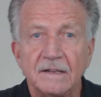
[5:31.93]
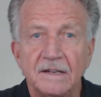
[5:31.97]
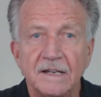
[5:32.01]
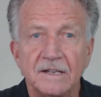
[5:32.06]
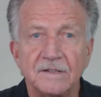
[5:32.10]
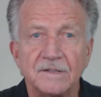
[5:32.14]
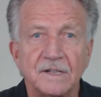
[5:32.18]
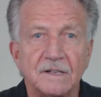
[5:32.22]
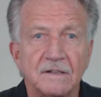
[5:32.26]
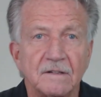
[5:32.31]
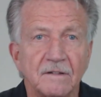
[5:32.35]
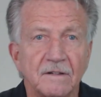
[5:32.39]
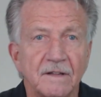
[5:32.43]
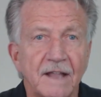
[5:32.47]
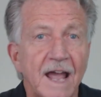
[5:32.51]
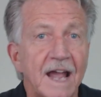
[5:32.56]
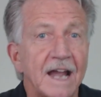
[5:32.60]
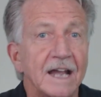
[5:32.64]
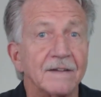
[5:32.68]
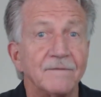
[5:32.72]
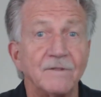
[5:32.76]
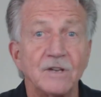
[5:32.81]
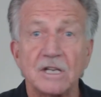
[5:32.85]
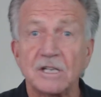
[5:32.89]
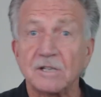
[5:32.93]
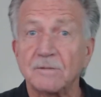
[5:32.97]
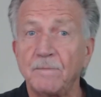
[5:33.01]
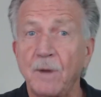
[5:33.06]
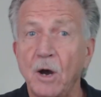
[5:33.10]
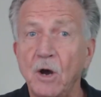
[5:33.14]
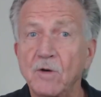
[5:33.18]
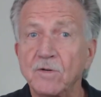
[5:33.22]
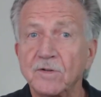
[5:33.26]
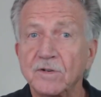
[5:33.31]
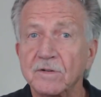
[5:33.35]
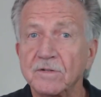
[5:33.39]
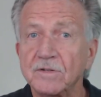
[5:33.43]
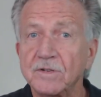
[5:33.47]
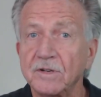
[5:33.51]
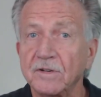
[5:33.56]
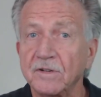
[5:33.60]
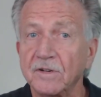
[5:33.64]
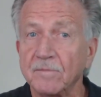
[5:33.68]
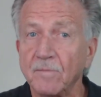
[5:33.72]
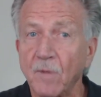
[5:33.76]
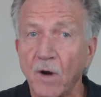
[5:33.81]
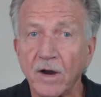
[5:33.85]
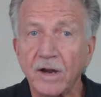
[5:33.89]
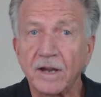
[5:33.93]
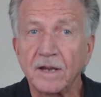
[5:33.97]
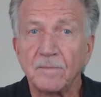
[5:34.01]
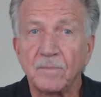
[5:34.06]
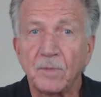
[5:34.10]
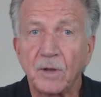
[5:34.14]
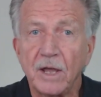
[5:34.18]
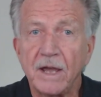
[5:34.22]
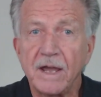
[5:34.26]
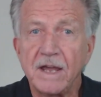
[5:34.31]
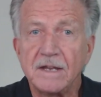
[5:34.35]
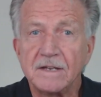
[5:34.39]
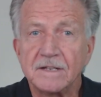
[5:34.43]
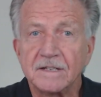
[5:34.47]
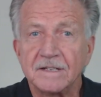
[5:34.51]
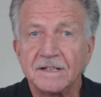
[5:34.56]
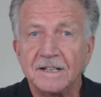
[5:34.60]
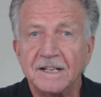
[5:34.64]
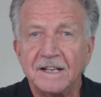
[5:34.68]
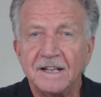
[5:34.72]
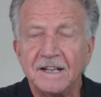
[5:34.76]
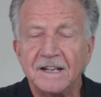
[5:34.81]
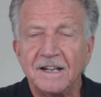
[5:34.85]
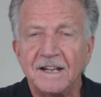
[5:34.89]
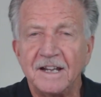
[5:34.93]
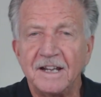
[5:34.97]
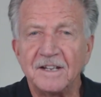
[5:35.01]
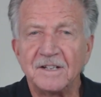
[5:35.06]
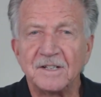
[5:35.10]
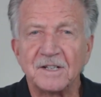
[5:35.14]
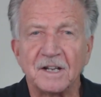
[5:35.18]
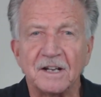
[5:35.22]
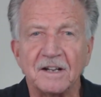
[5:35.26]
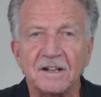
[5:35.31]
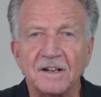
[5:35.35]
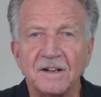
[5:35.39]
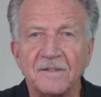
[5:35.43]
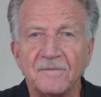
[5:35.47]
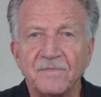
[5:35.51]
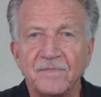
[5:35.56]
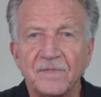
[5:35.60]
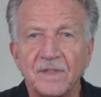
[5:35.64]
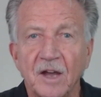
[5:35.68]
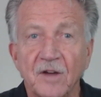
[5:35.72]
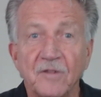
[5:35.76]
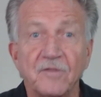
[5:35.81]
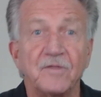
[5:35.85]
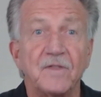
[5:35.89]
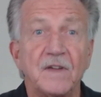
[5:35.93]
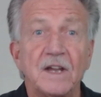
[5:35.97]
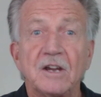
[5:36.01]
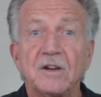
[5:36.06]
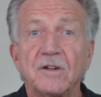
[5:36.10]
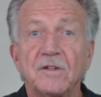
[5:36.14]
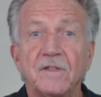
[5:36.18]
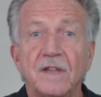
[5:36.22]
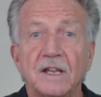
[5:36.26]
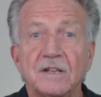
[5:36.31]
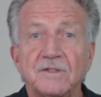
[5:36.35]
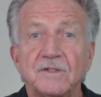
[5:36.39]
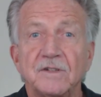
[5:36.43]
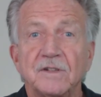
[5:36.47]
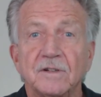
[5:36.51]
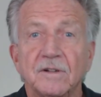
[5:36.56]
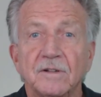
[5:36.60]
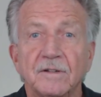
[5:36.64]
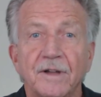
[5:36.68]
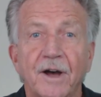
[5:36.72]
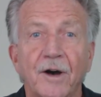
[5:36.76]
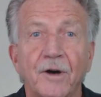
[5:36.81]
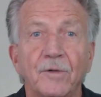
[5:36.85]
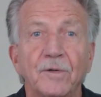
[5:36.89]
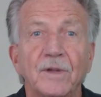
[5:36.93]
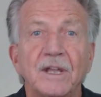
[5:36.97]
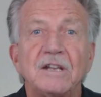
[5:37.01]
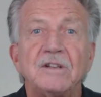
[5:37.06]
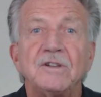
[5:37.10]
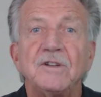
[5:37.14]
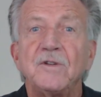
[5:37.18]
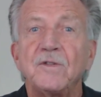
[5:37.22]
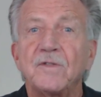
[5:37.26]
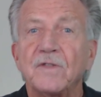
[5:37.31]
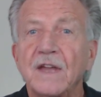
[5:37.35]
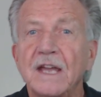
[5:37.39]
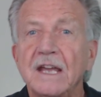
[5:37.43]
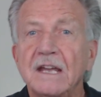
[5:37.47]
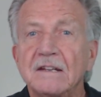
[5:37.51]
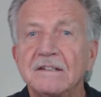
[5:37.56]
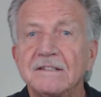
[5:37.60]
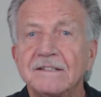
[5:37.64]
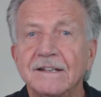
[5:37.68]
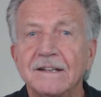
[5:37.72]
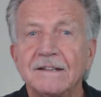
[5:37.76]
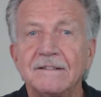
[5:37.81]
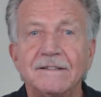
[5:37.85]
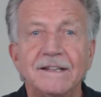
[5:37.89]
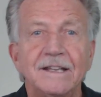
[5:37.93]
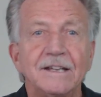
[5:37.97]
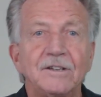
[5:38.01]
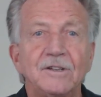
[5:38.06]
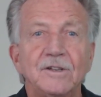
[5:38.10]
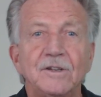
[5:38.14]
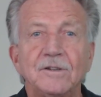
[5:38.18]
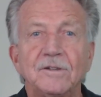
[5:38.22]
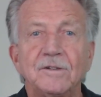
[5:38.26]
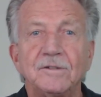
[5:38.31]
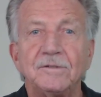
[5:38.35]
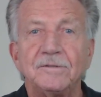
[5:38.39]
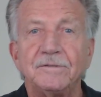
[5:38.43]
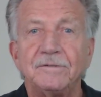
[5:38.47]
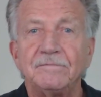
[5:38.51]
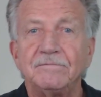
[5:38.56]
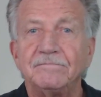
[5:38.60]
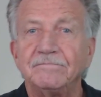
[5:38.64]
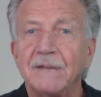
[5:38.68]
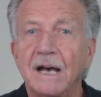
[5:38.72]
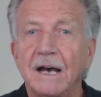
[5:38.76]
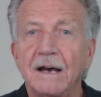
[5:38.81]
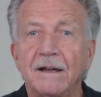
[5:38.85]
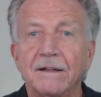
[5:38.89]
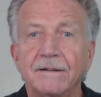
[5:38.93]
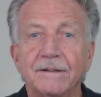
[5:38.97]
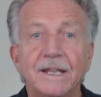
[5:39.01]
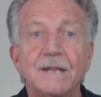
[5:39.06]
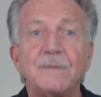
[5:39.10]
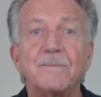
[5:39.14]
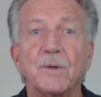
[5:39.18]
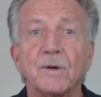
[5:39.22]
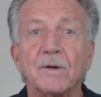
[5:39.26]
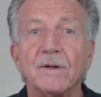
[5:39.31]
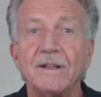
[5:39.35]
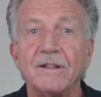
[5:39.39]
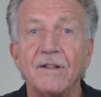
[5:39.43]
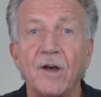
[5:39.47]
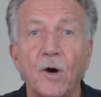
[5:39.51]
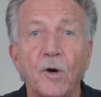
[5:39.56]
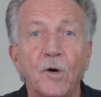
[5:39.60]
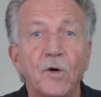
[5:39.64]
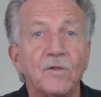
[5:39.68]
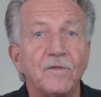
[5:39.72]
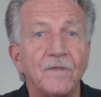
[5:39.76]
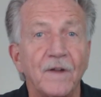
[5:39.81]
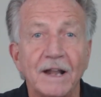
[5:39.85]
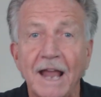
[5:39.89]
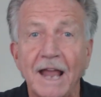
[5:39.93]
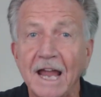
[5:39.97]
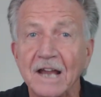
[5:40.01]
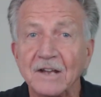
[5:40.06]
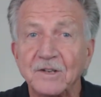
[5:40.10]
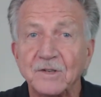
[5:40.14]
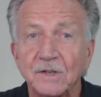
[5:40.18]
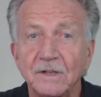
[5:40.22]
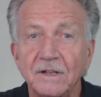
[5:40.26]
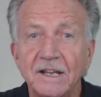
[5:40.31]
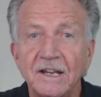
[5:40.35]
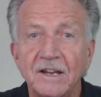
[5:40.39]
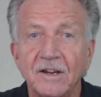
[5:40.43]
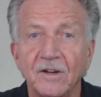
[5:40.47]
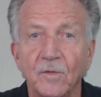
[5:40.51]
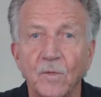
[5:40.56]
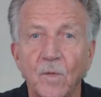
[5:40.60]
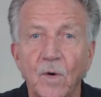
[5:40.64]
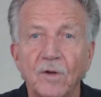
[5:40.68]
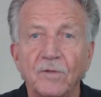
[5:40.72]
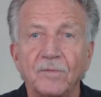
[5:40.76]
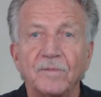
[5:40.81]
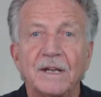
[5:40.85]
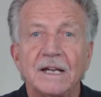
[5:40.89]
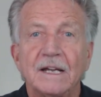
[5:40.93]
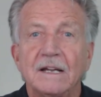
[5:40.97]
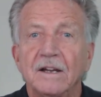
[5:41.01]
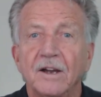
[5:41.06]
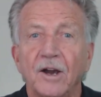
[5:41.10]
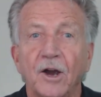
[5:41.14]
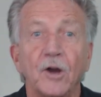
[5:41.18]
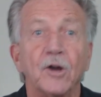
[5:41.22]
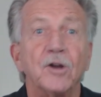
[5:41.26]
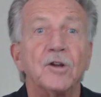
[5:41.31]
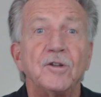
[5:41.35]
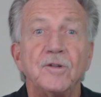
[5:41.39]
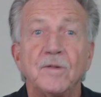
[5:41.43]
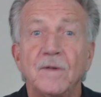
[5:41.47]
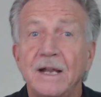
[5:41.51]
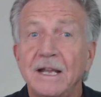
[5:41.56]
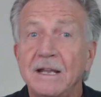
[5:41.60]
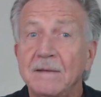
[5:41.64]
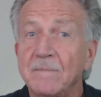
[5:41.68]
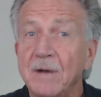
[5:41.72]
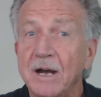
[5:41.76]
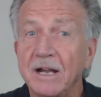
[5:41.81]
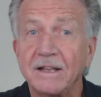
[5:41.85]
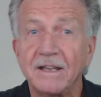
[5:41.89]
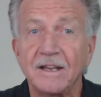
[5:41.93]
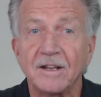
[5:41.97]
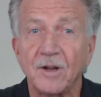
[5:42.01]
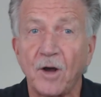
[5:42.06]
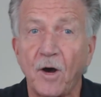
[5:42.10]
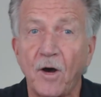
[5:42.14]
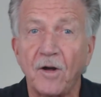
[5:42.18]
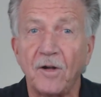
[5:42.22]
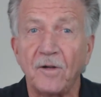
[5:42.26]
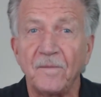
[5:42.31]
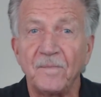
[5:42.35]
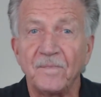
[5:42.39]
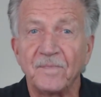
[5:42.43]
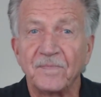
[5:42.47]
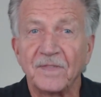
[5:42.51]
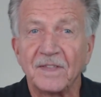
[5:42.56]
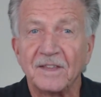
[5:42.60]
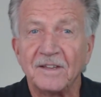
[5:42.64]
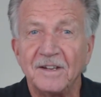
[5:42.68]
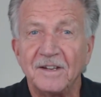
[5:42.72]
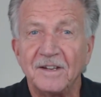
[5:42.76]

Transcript: Is it lack of exposure to your marketplace? Is it a fear that you'll only do things that dig you deeper in the hole financially or won't earn you any money at all?